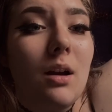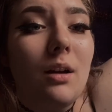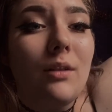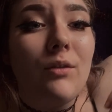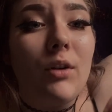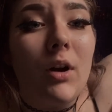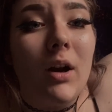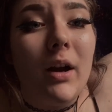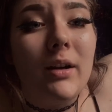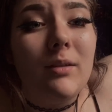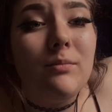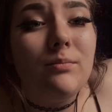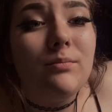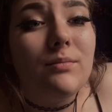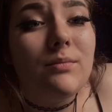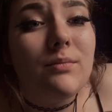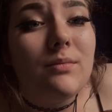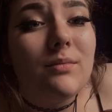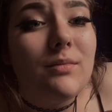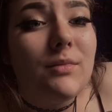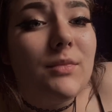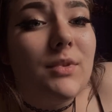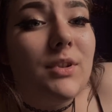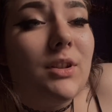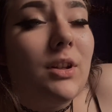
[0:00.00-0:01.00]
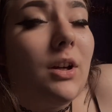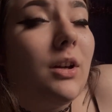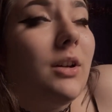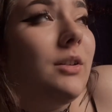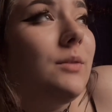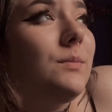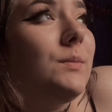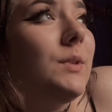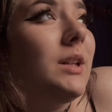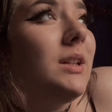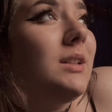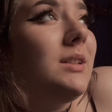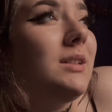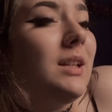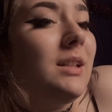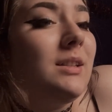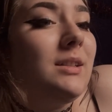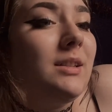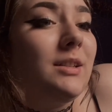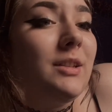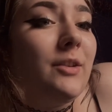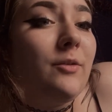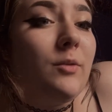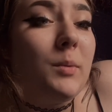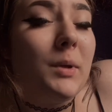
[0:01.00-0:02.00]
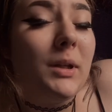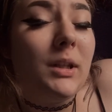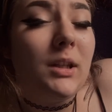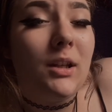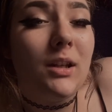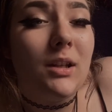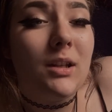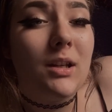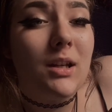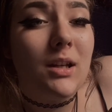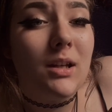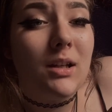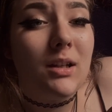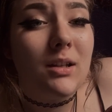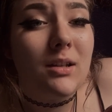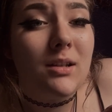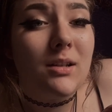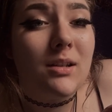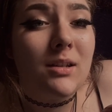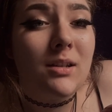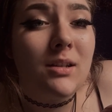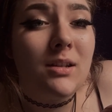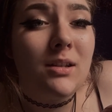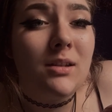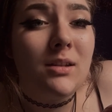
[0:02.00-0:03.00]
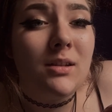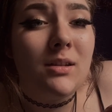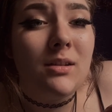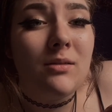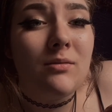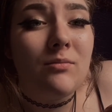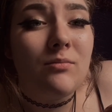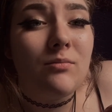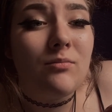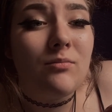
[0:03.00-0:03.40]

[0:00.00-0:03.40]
Right, so the consensus of opinion is